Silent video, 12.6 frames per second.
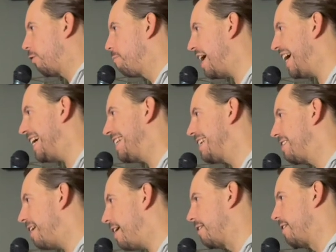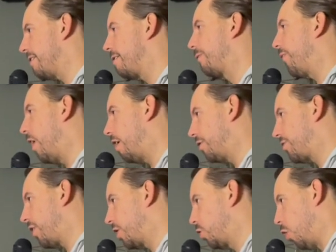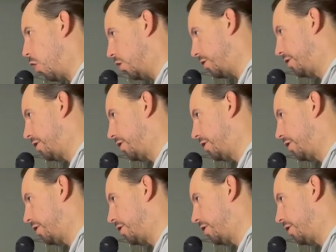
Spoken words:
from A to Z, and it's as far as I got.